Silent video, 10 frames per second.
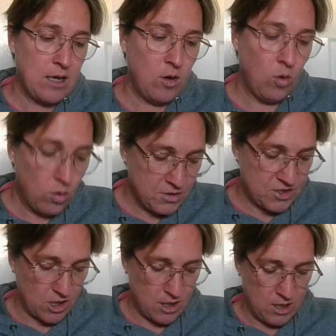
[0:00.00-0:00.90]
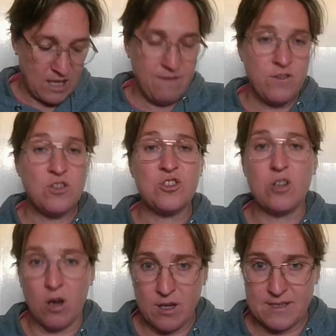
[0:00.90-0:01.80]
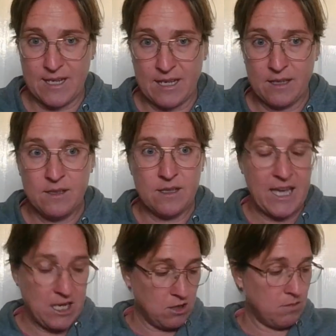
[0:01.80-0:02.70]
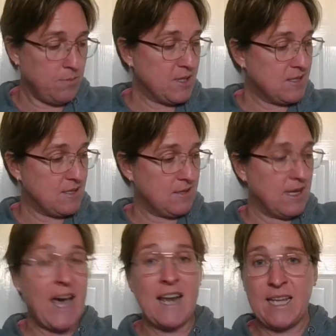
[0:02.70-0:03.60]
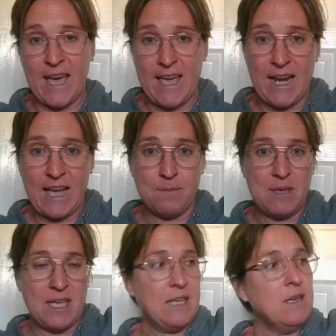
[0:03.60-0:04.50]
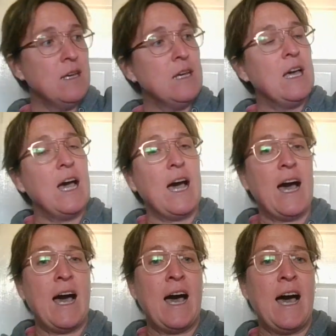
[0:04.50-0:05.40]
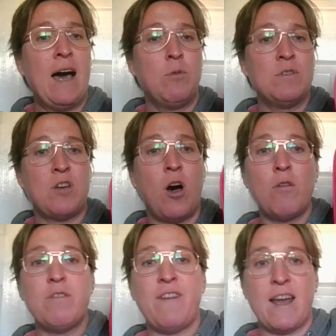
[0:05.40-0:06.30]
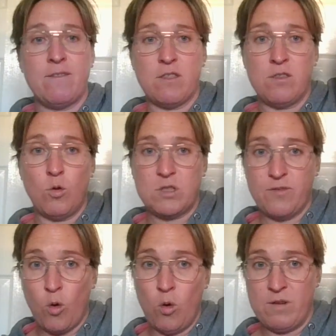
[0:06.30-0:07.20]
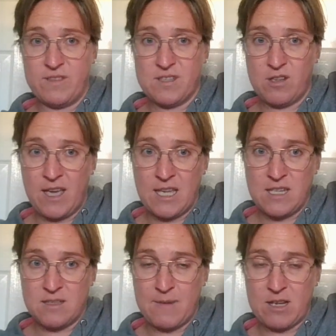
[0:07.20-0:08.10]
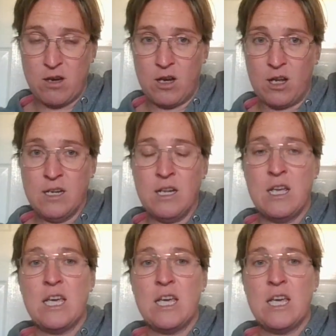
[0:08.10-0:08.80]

Also, if you're starting and you're a bit ungay like me, I was horrified of the thought of all of this going into my colon.